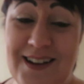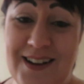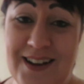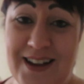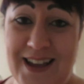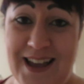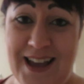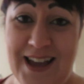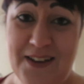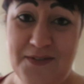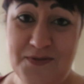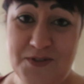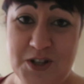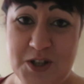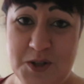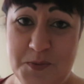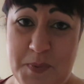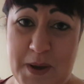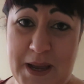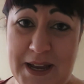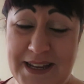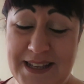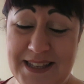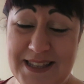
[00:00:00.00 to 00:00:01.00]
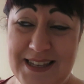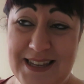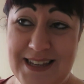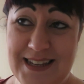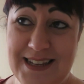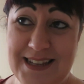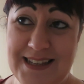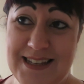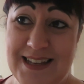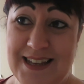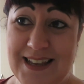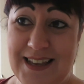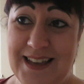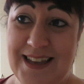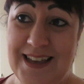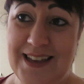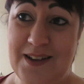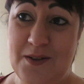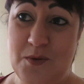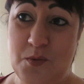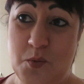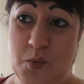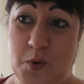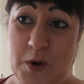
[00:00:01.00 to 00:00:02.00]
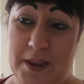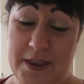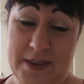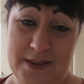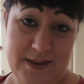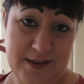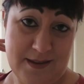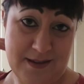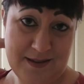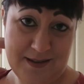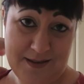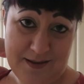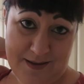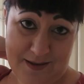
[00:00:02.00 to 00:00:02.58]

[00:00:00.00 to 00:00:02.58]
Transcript: I have just painted with